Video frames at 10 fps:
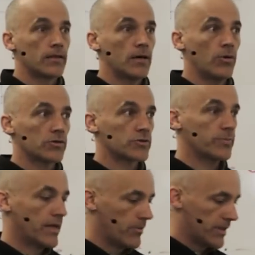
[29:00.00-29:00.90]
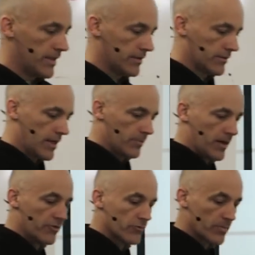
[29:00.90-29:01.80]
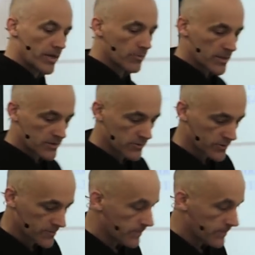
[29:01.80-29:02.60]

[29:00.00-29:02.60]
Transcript: A bolt should be able to handle a couple of hundred megapascals.